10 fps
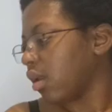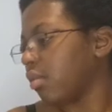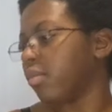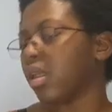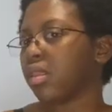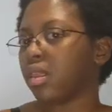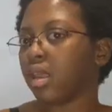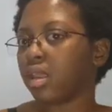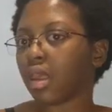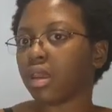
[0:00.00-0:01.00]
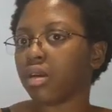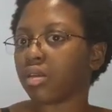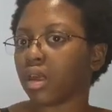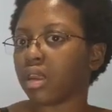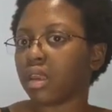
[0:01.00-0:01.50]
But these I use
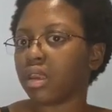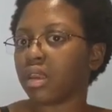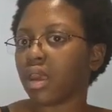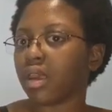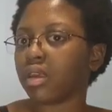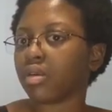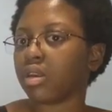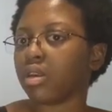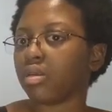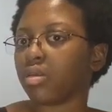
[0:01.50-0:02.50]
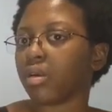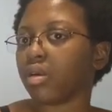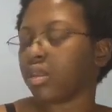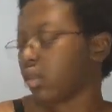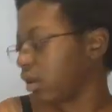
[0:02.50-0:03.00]
on any day. You can use
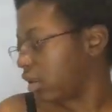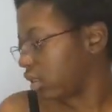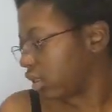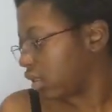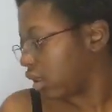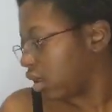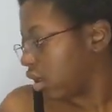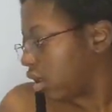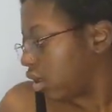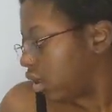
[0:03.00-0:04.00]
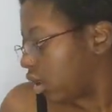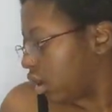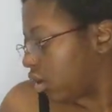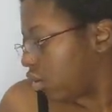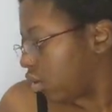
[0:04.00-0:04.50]
both of these.
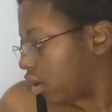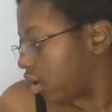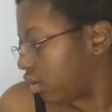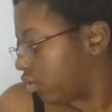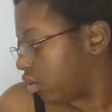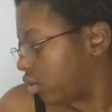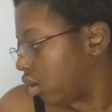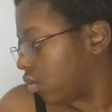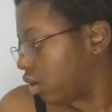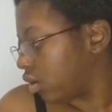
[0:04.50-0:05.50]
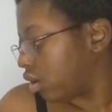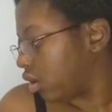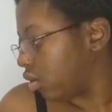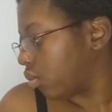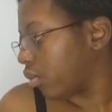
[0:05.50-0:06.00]
And or if you don't want to
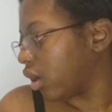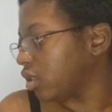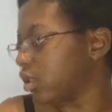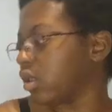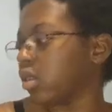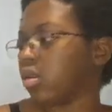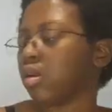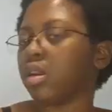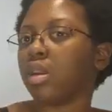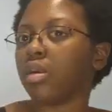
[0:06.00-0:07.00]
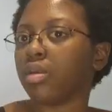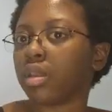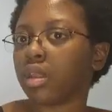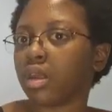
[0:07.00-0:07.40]
use brushes, you can use